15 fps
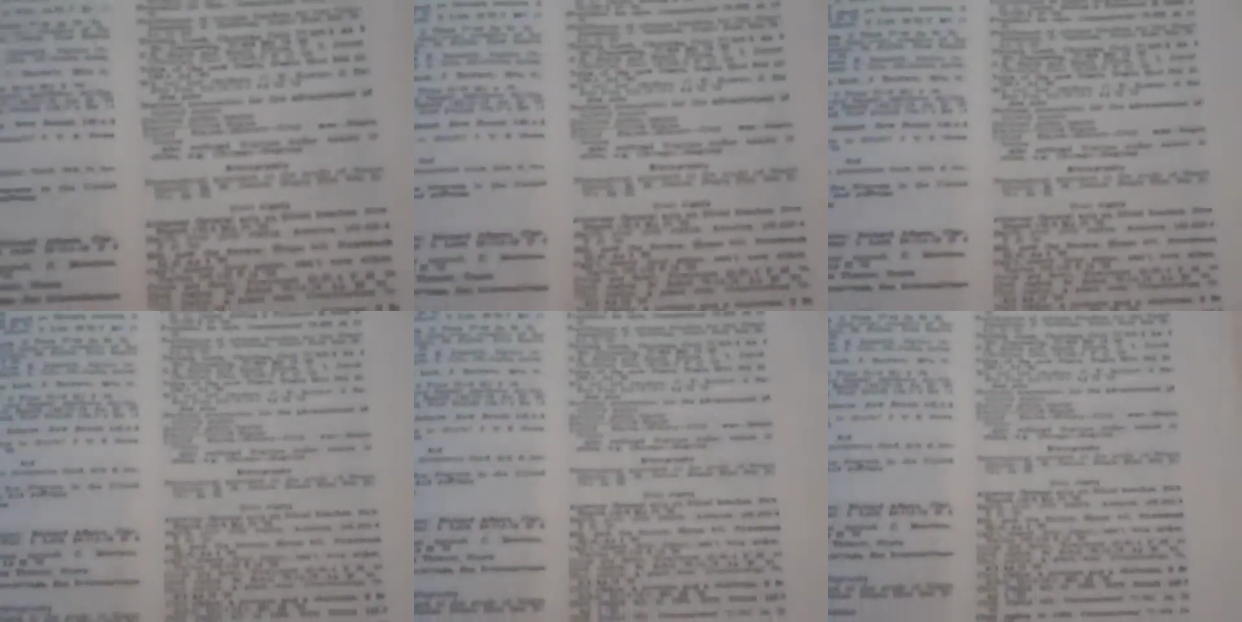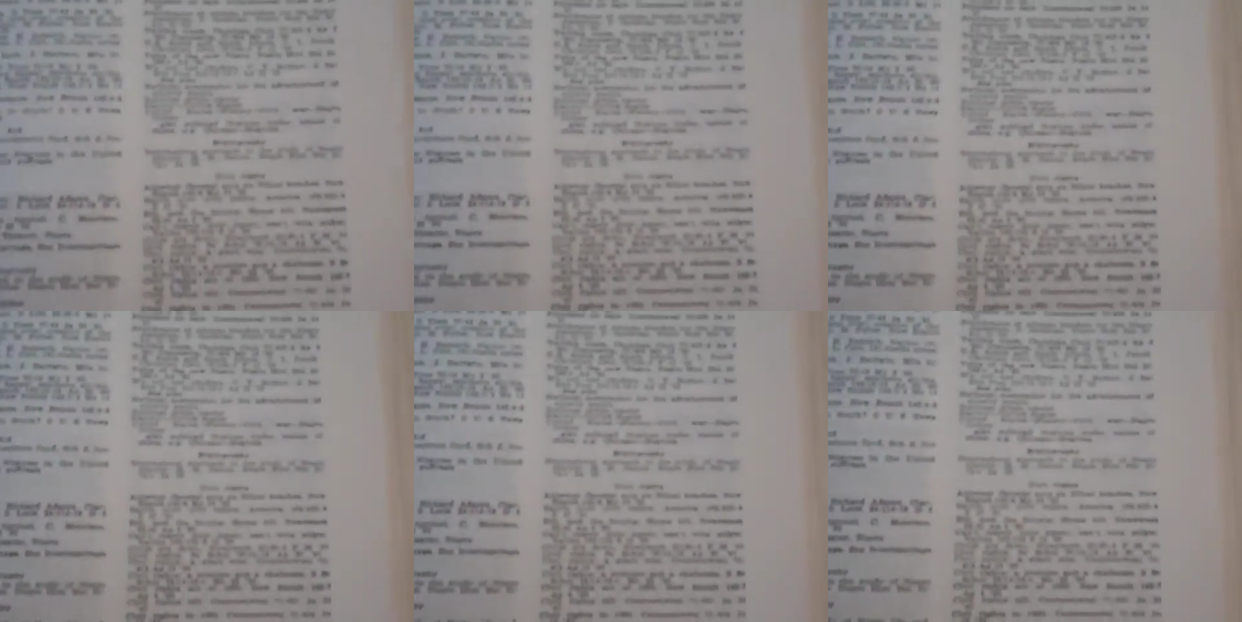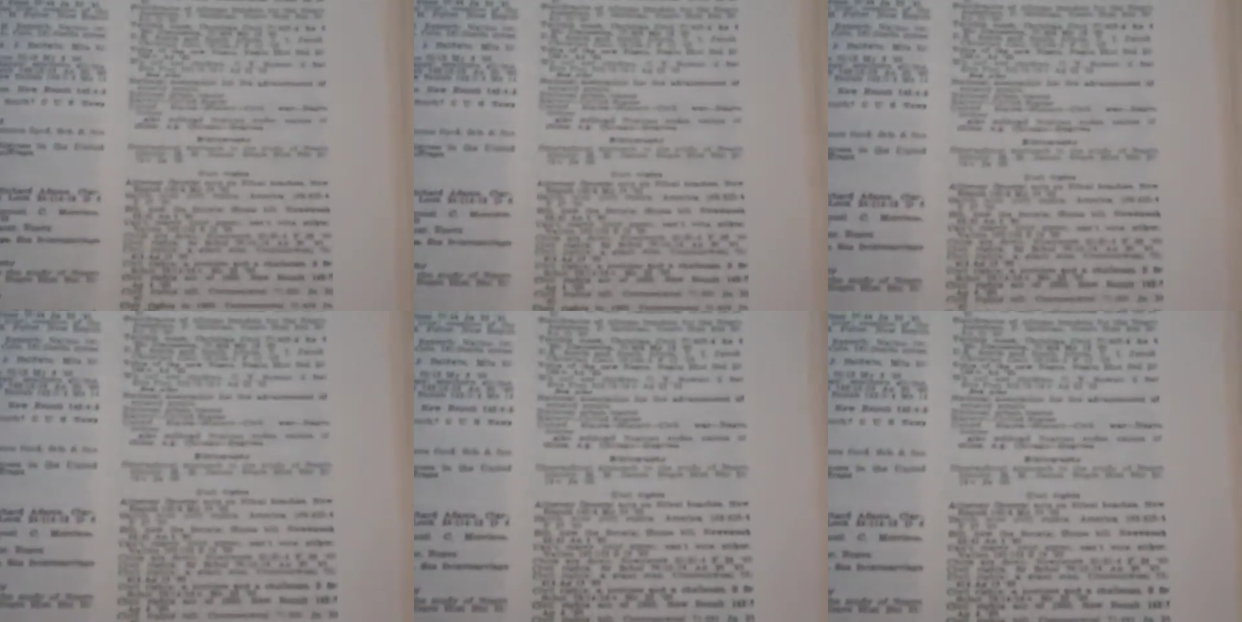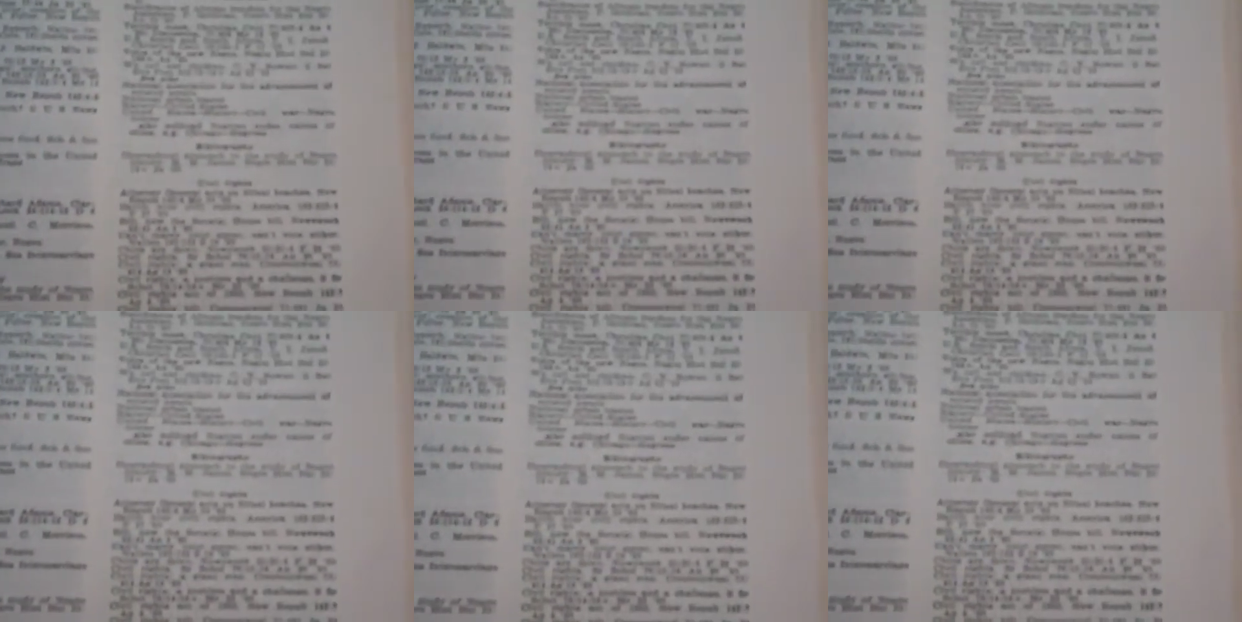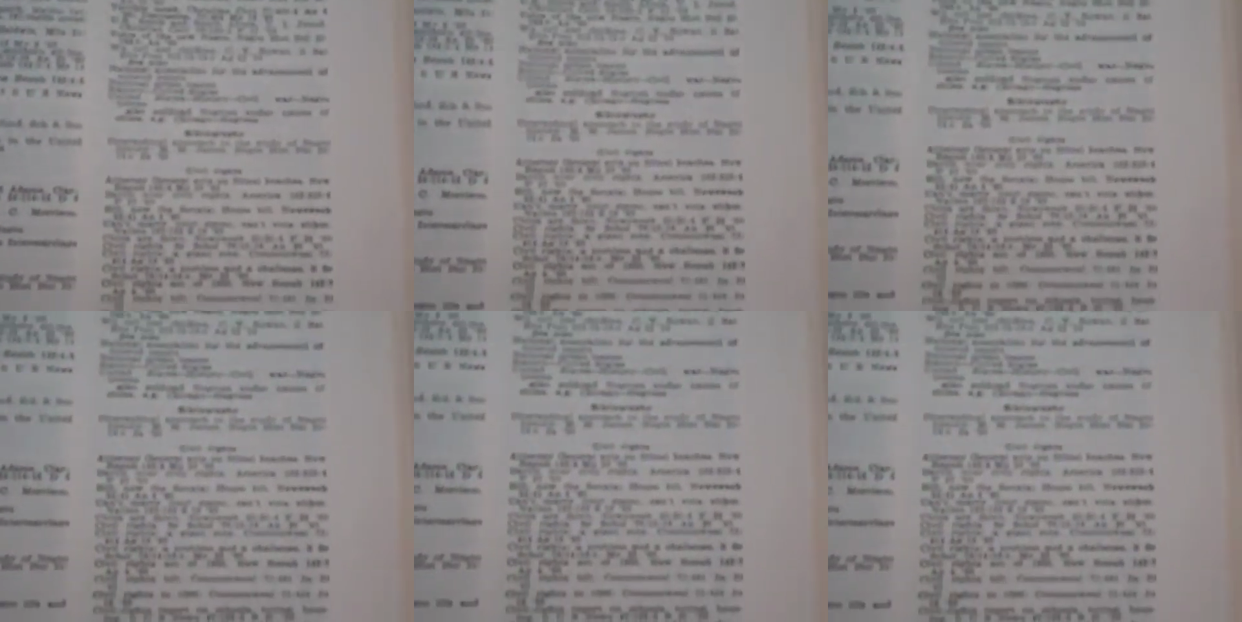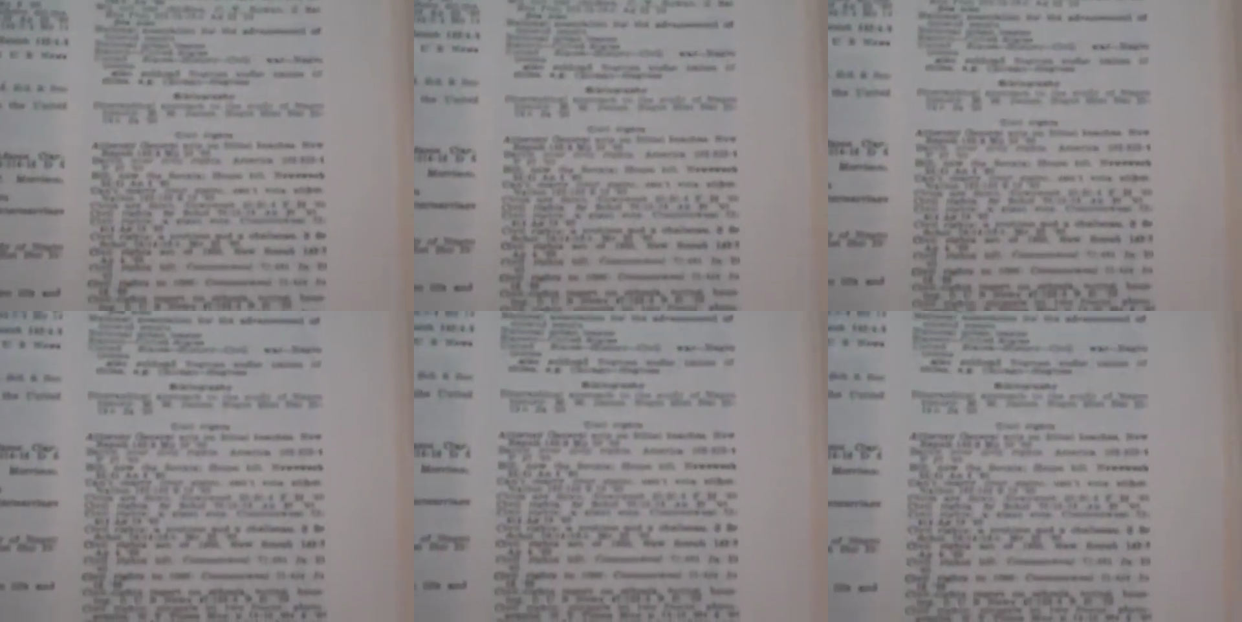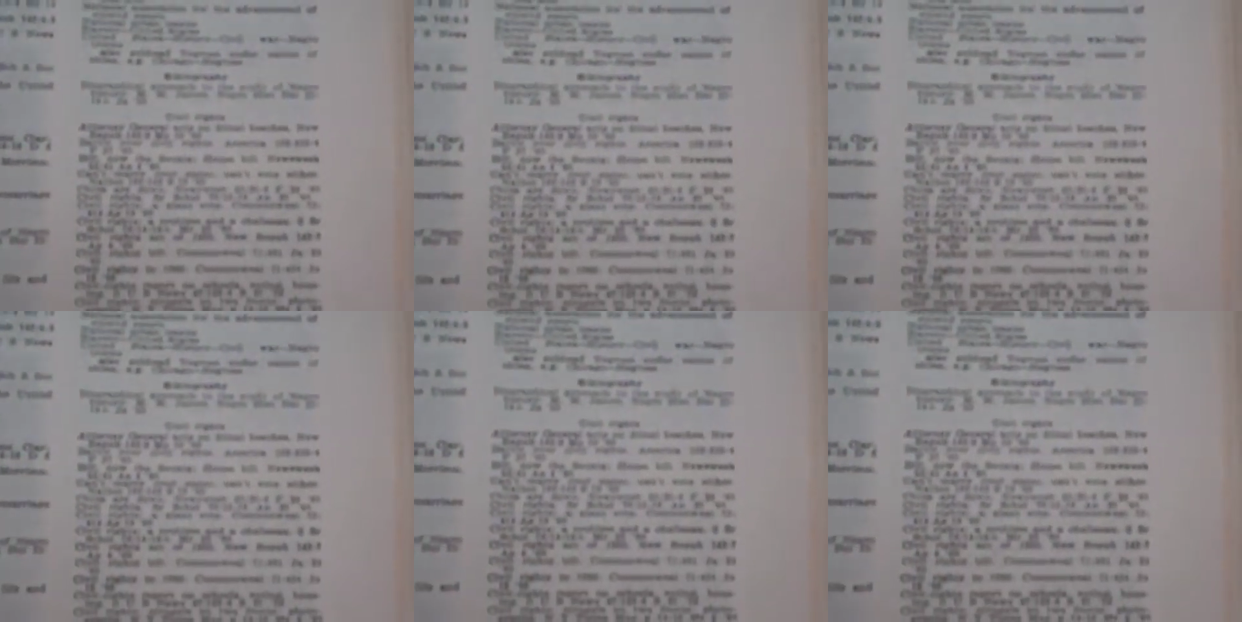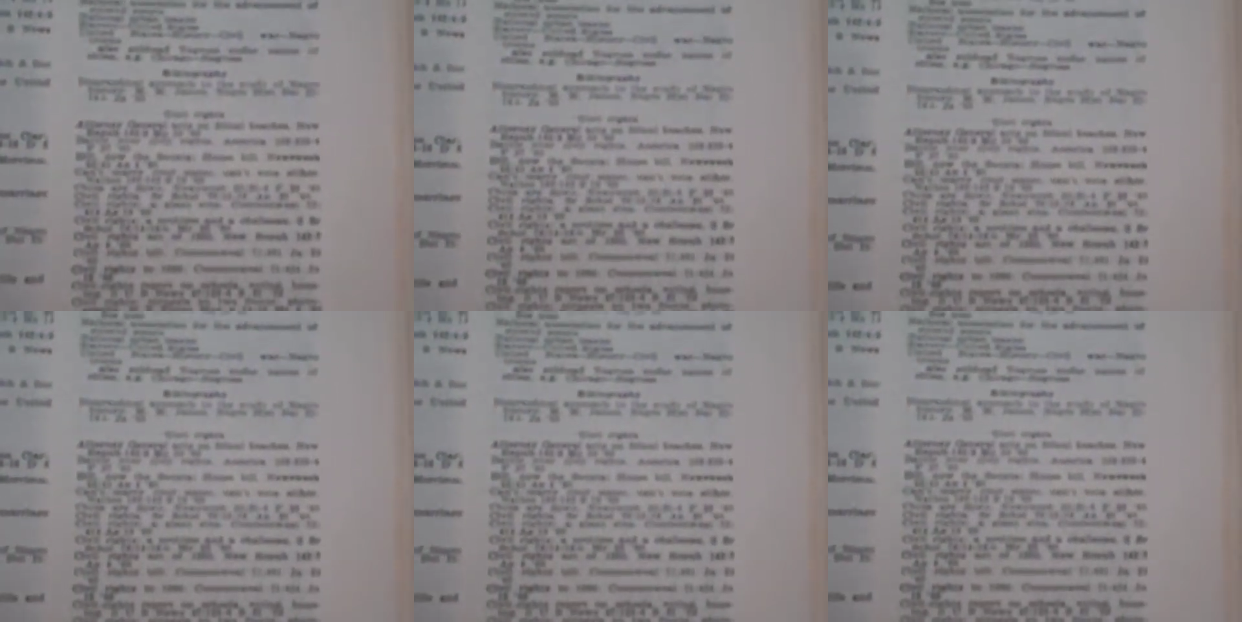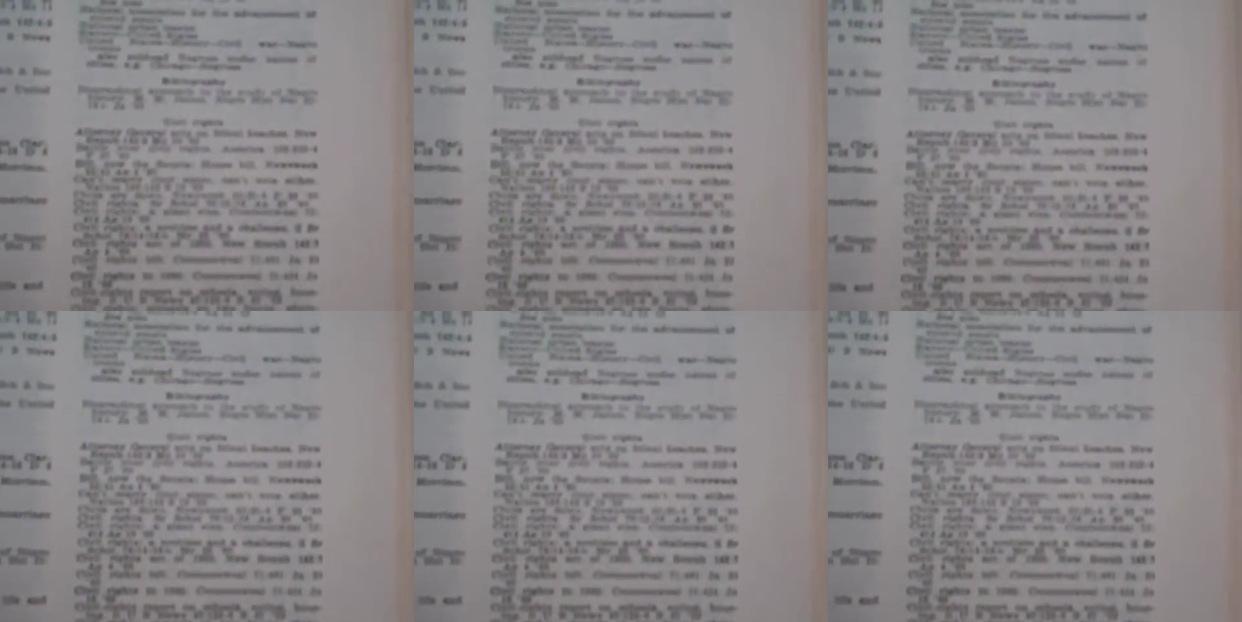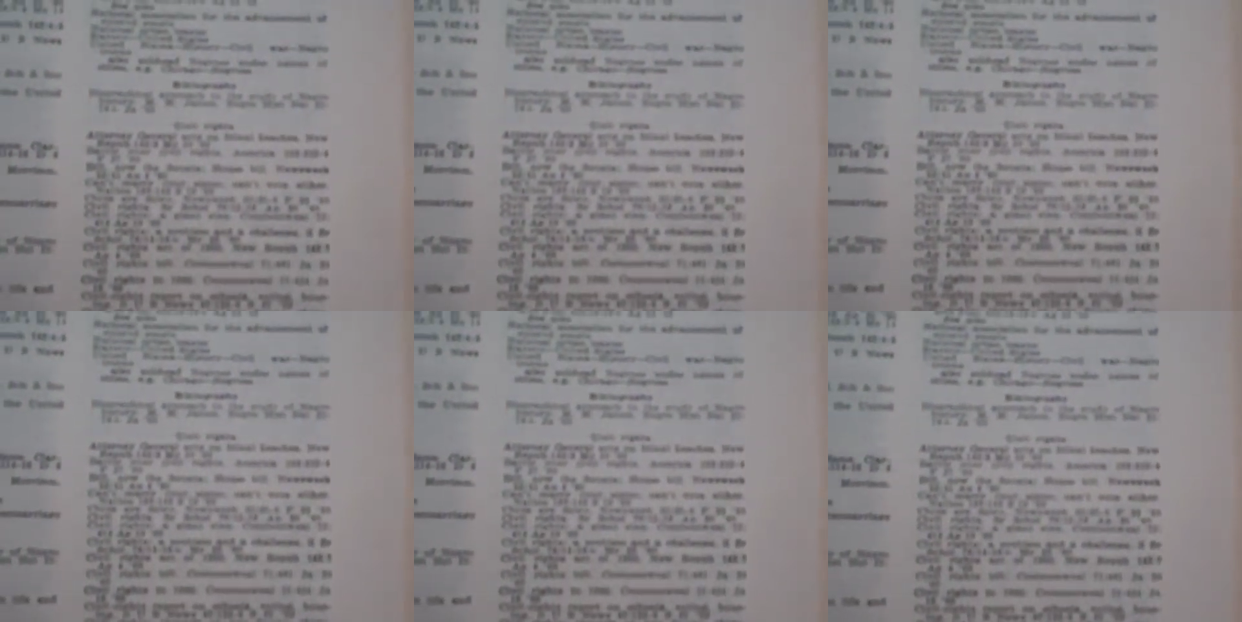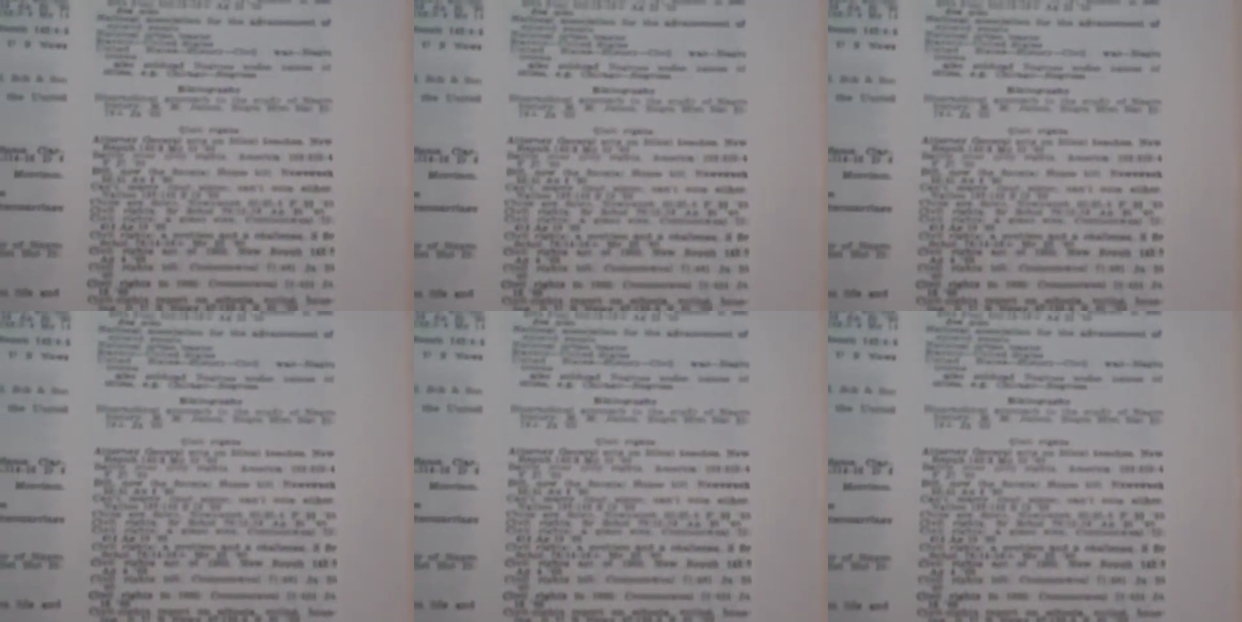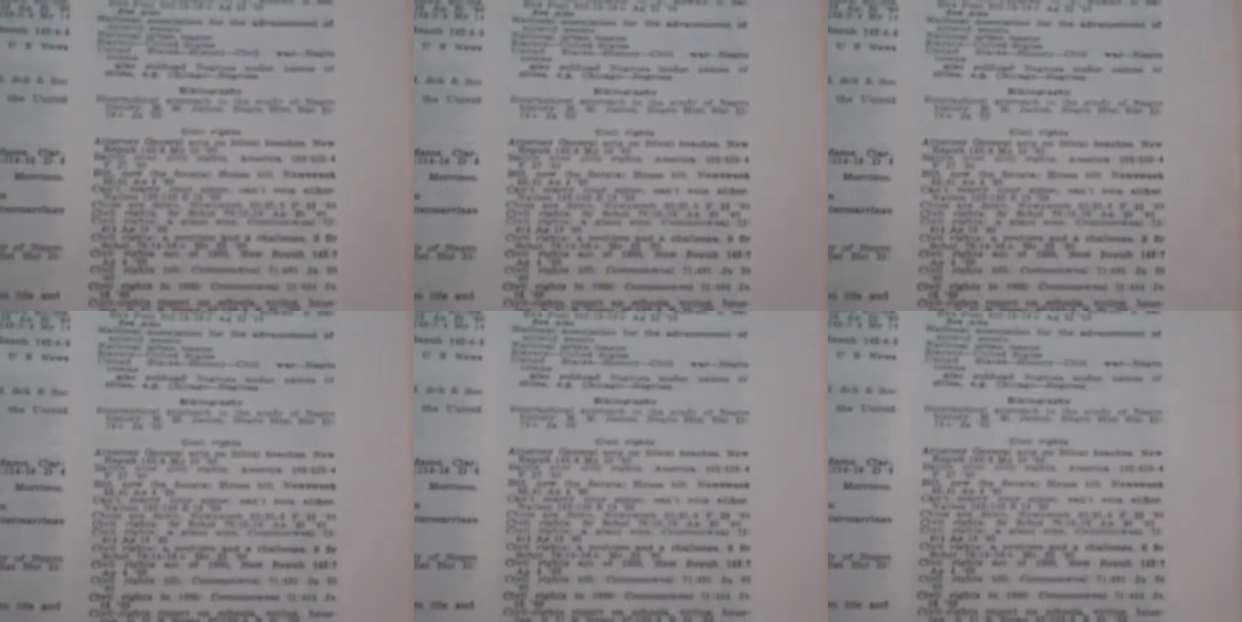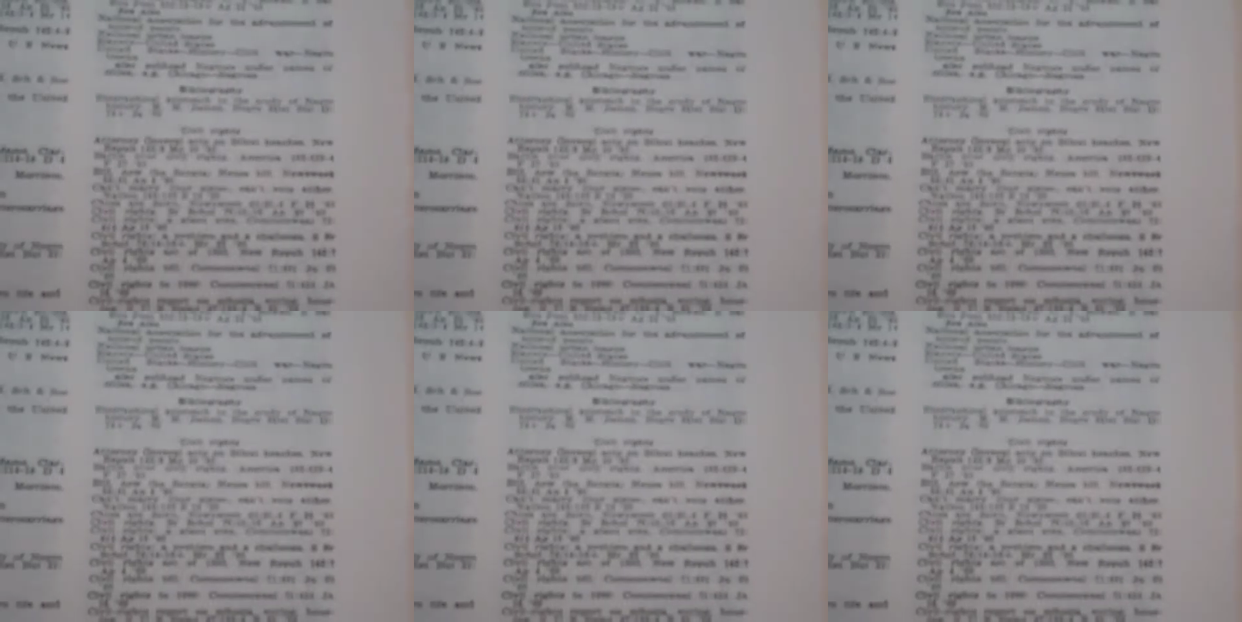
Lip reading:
[unreadable: no face in view]